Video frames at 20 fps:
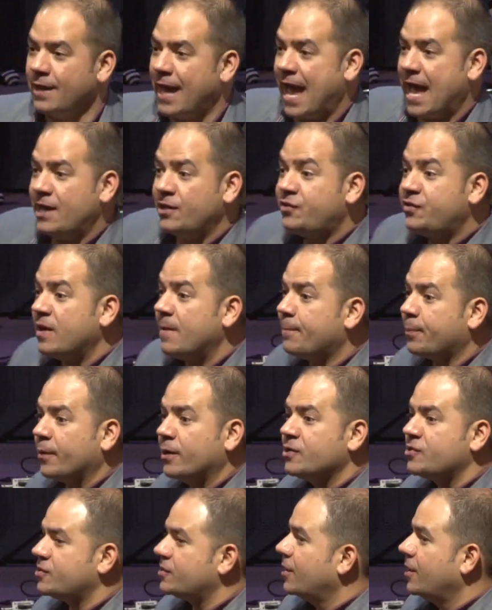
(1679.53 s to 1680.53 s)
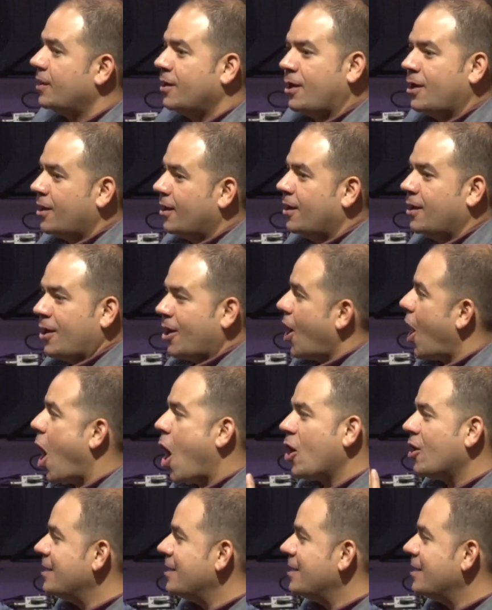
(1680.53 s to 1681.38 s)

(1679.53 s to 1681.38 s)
and temperance are